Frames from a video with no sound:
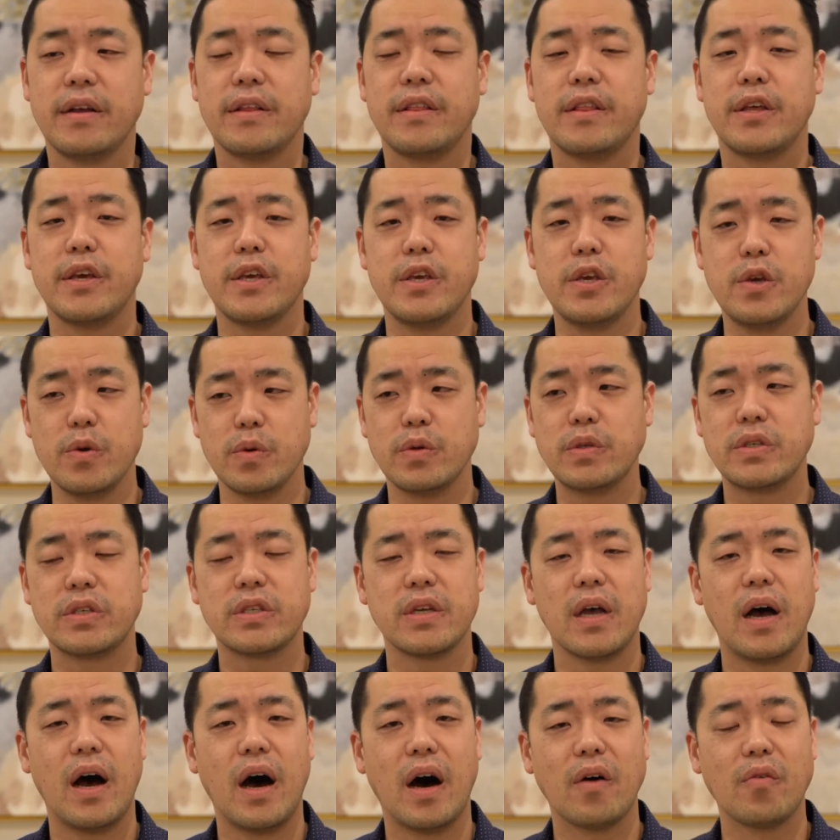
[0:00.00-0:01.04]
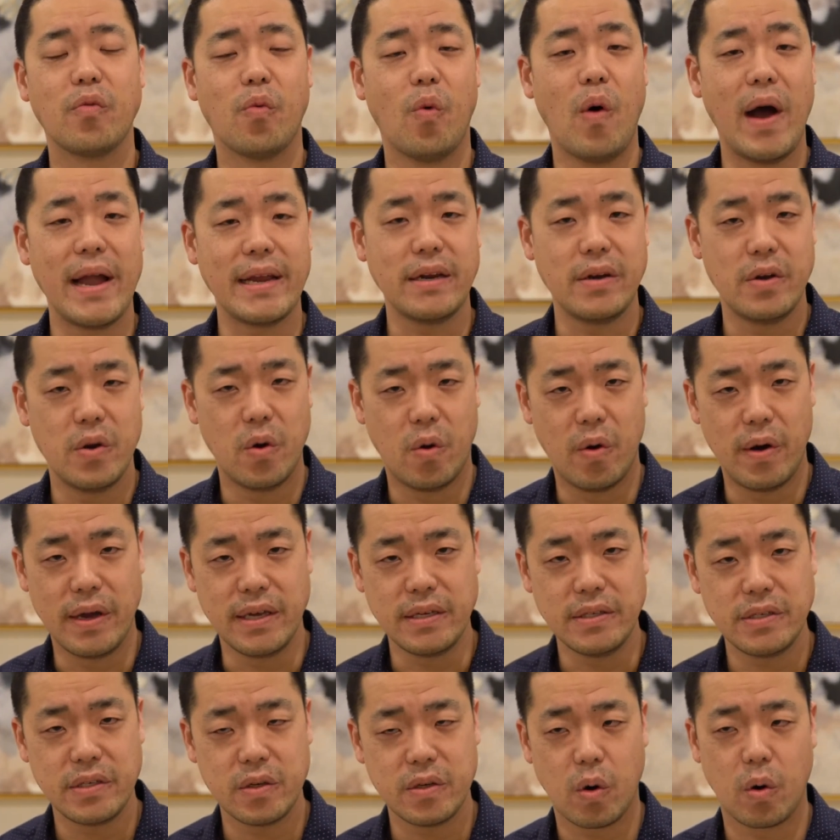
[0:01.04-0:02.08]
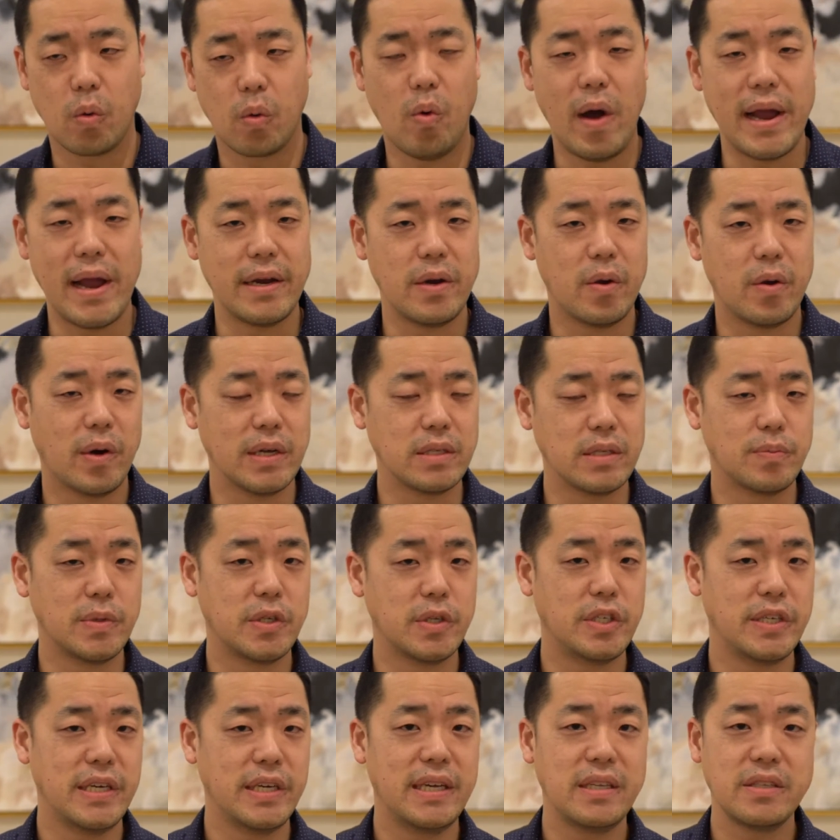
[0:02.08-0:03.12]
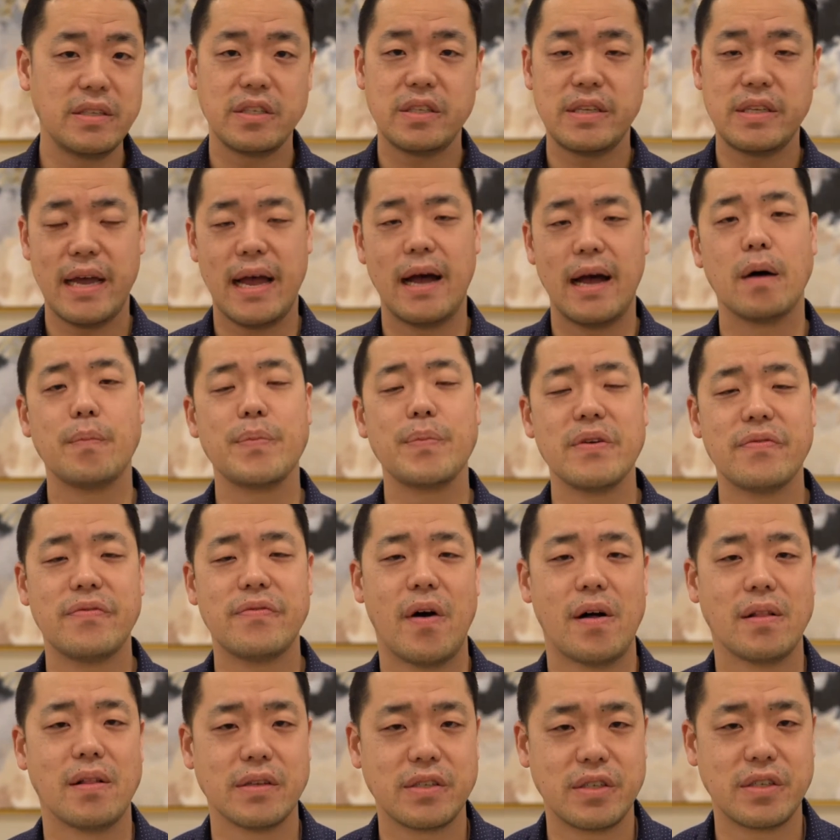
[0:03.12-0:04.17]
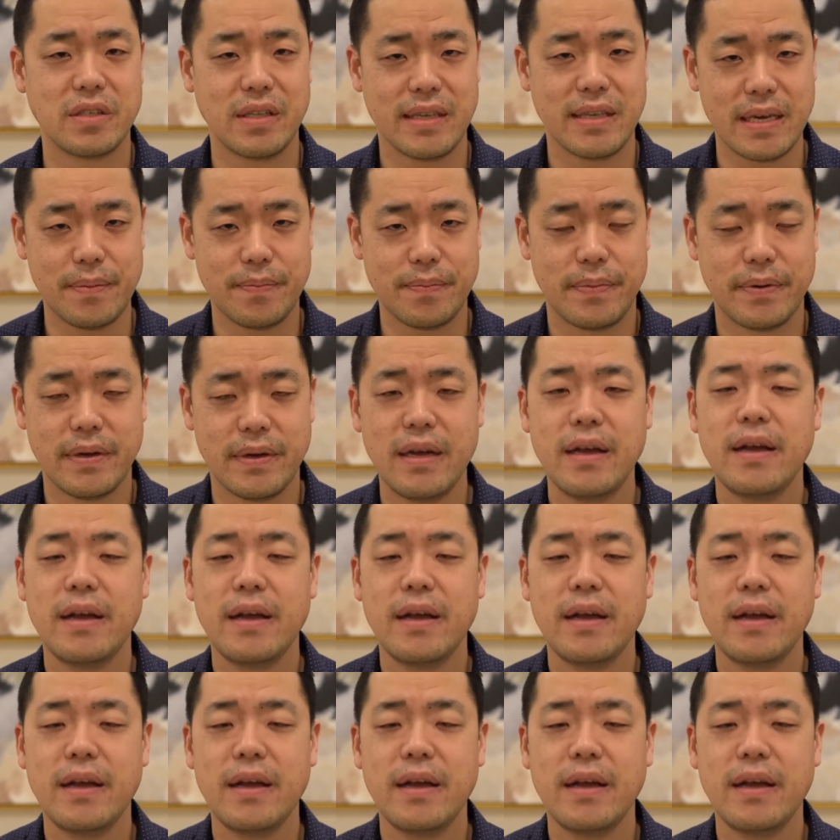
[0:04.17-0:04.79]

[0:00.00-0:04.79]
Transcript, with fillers: the use of white noise or white noise machines to help you fall asleep?